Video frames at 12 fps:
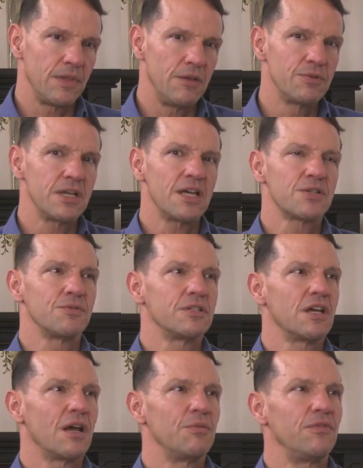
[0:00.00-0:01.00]
He was asked one
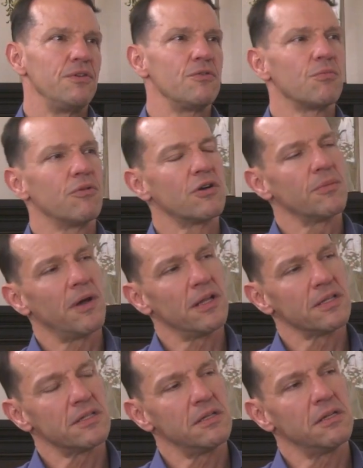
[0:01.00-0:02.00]
time, if you were born a
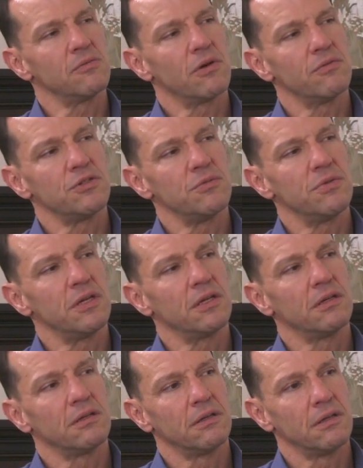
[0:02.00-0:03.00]
Palestinian, what would you be?
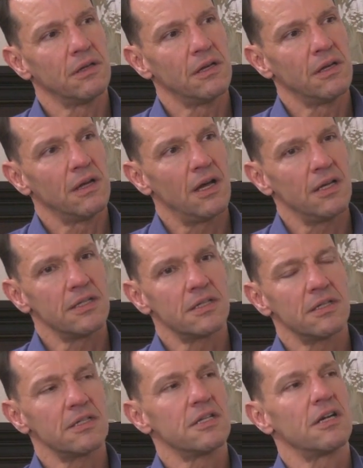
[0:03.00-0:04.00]
And he
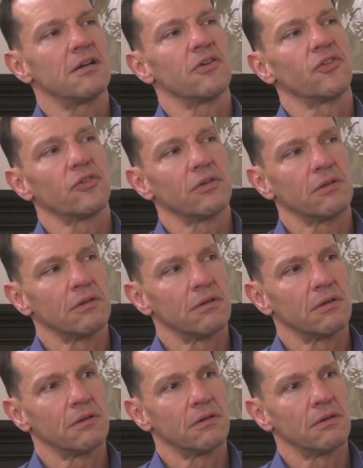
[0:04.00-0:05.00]
said, a terrorist.
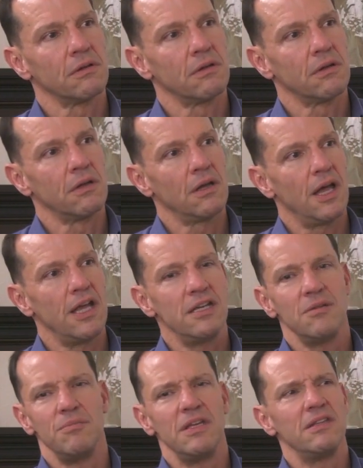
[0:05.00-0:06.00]
And he
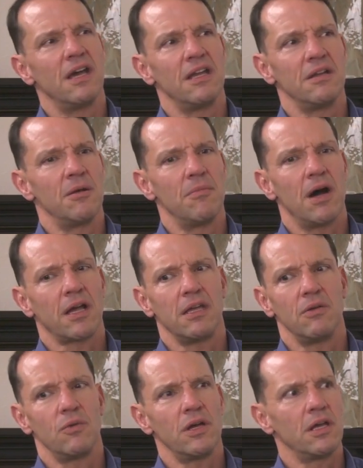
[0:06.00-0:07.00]
didn't mean that in a
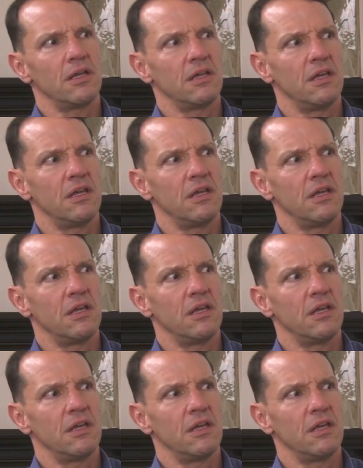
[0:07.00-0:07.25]
mocking way.